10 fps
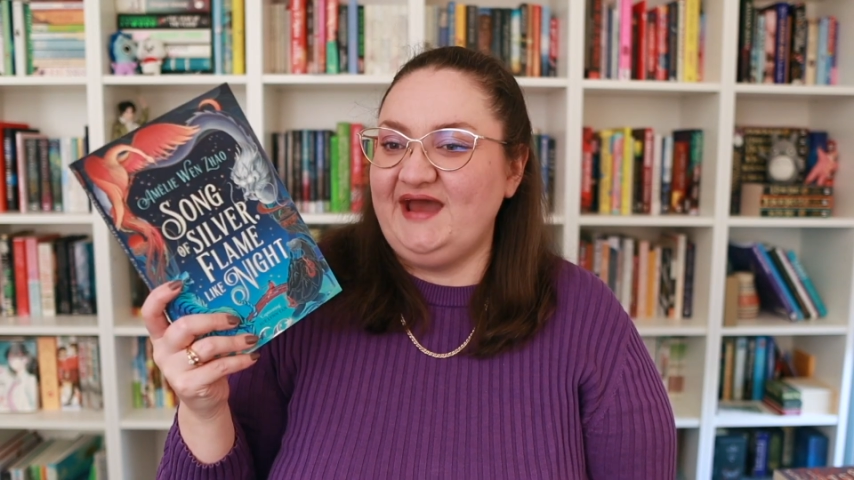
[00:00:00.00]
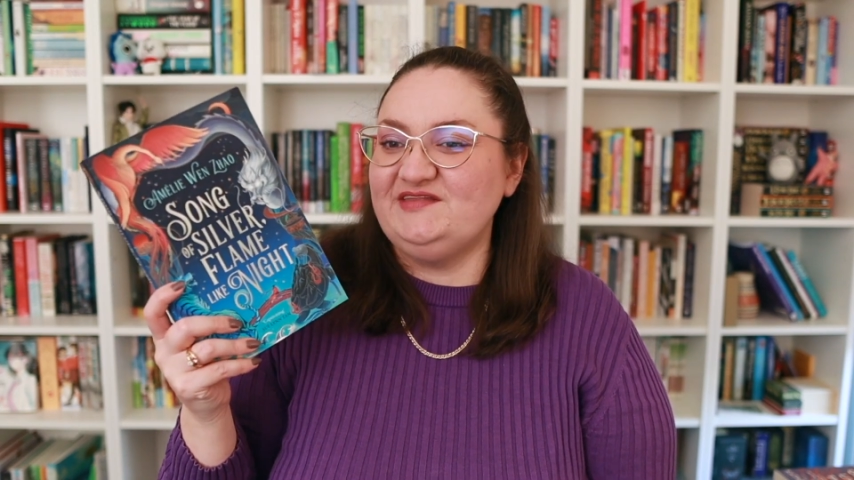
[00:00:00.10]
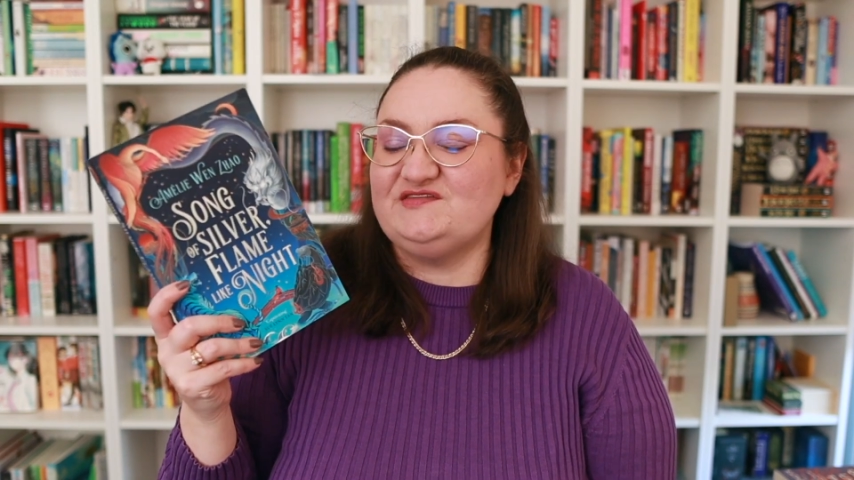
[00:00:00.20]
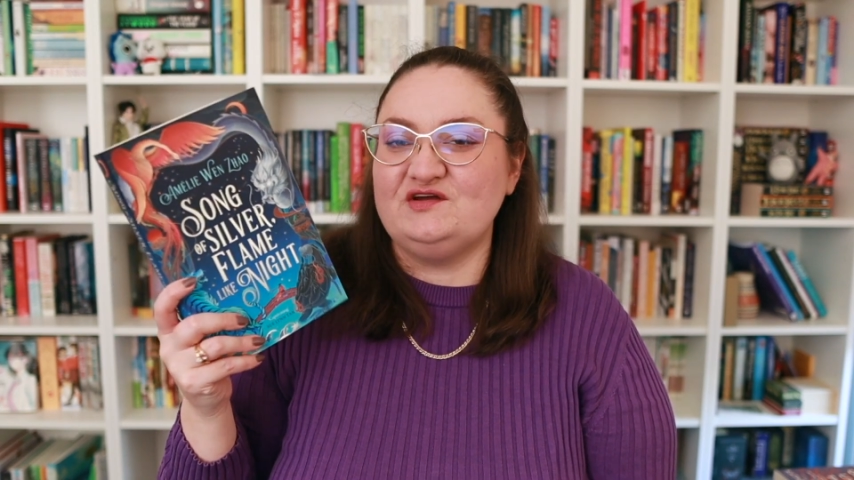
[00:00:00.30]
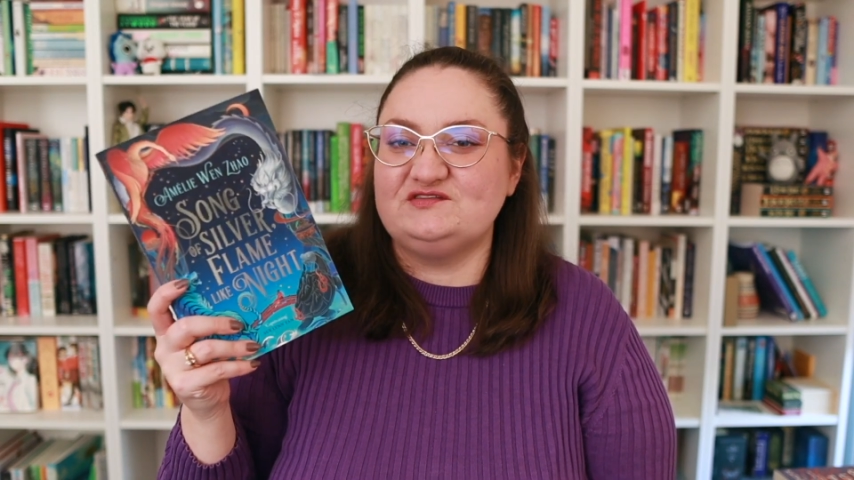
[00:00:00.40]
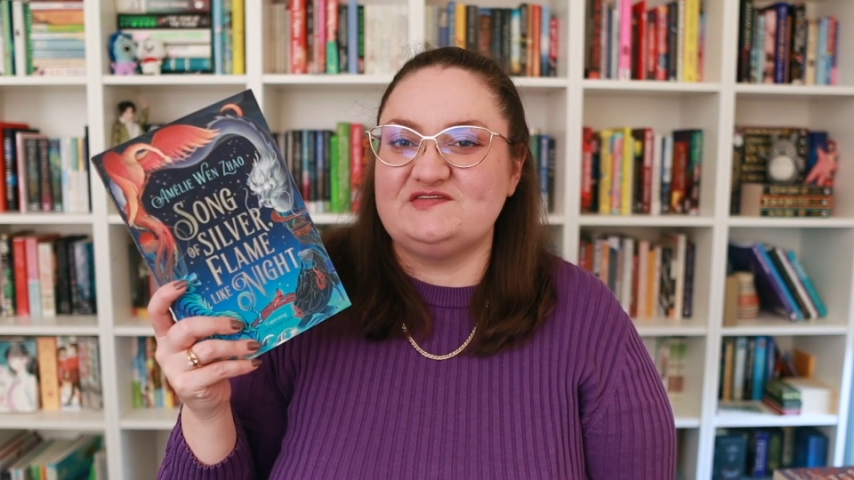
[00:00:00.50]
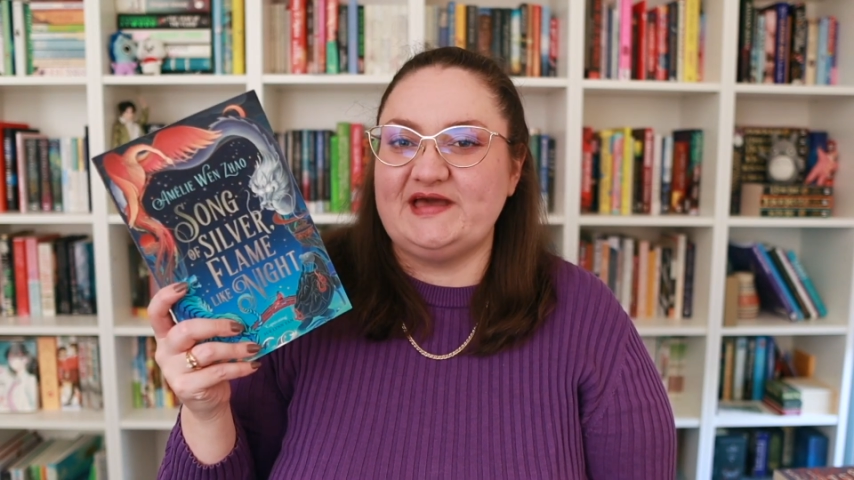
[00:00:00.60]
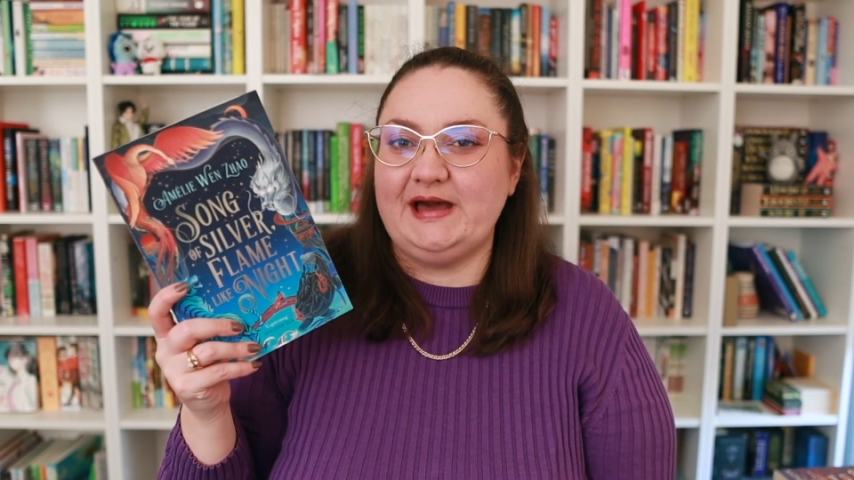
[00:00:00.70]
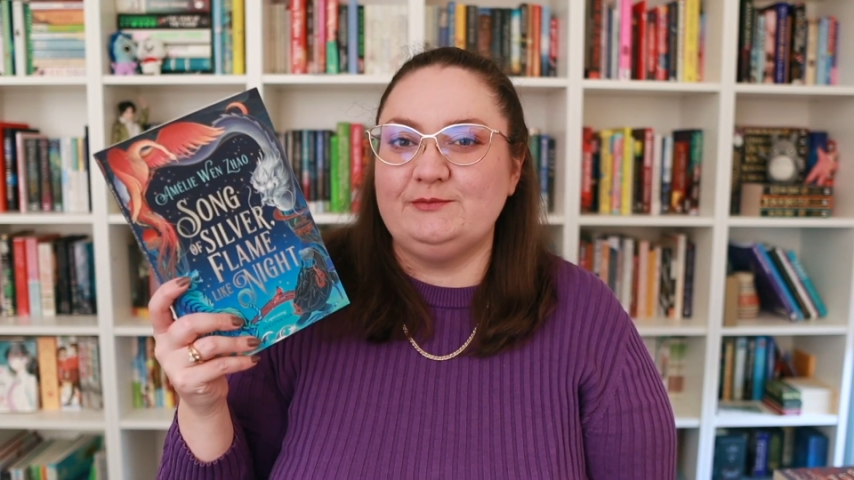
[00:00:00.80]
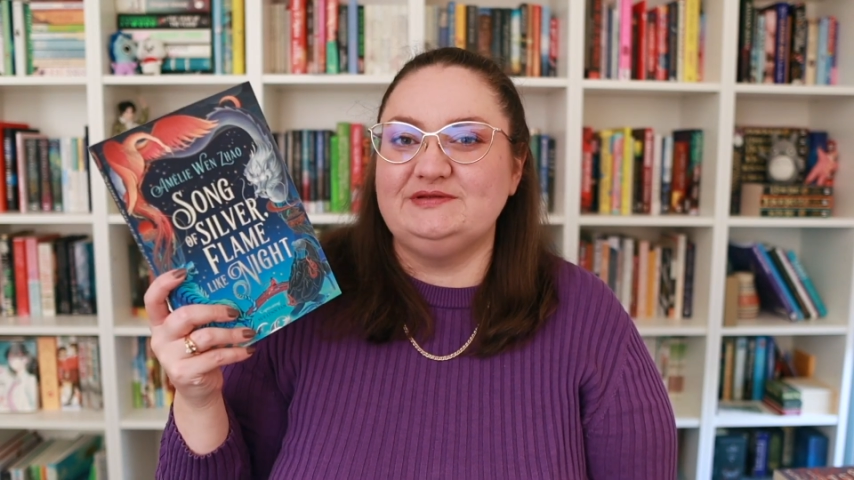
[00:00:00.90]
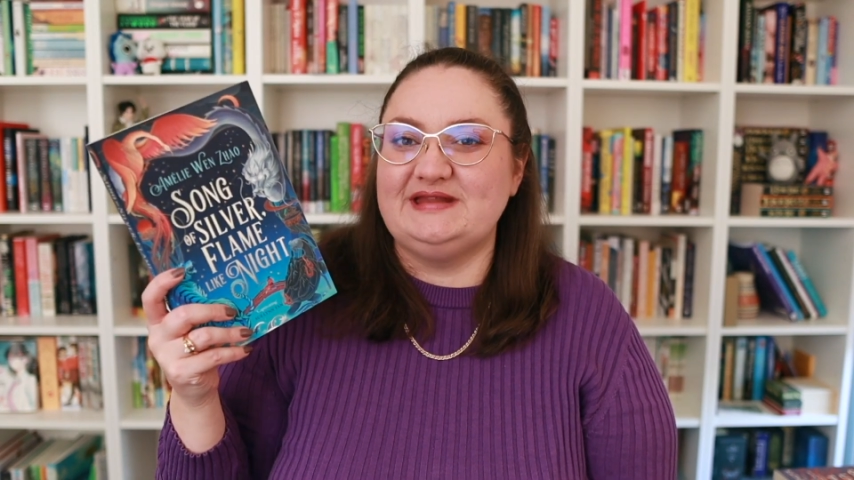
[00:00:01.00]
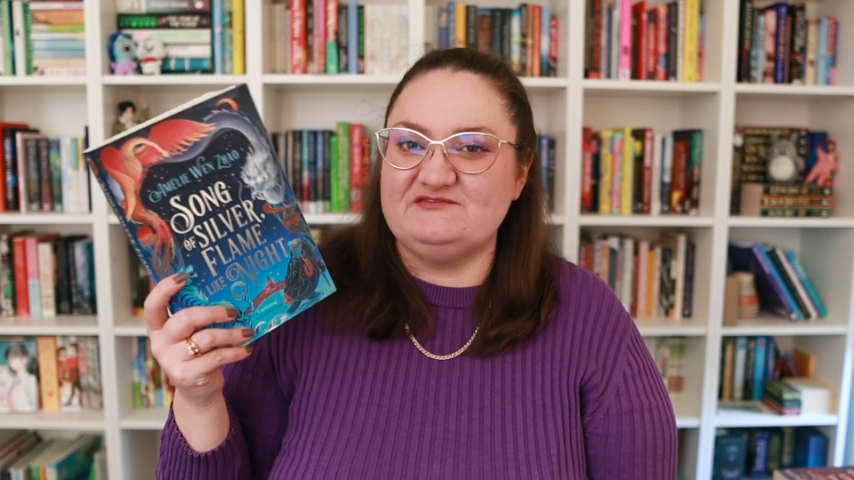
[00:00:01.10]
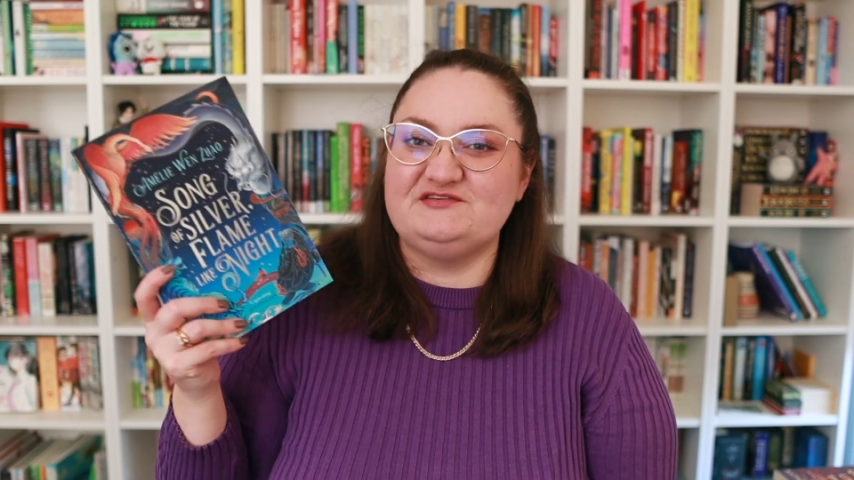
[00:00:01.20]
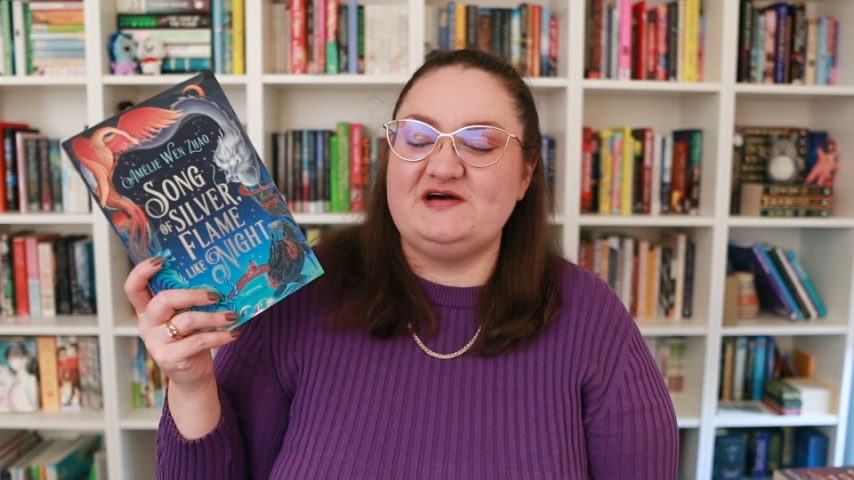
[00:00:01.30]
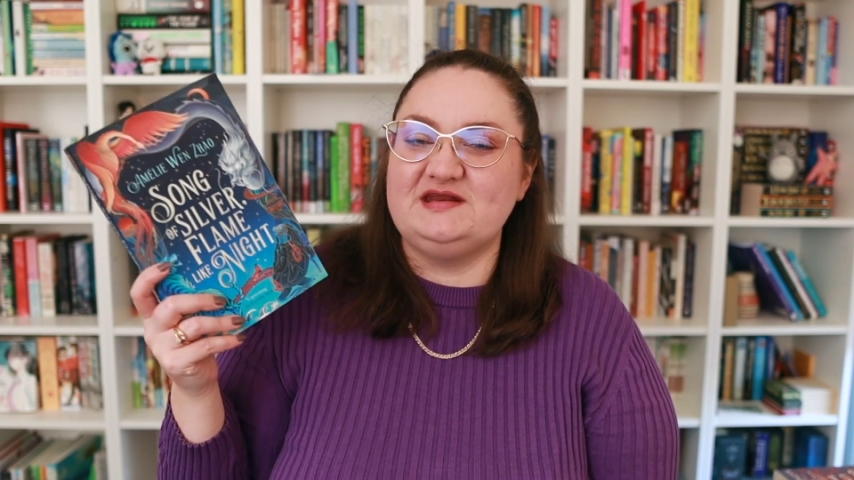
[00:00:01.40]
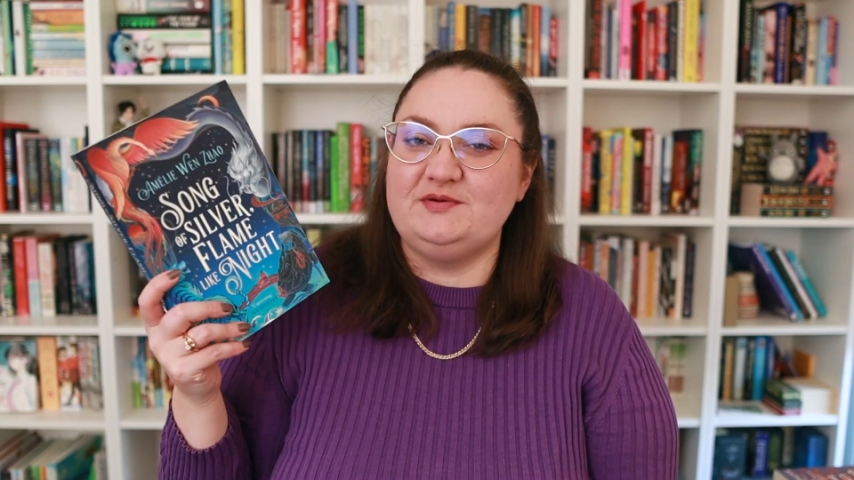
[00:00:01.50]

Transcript: And that's not to say I will never find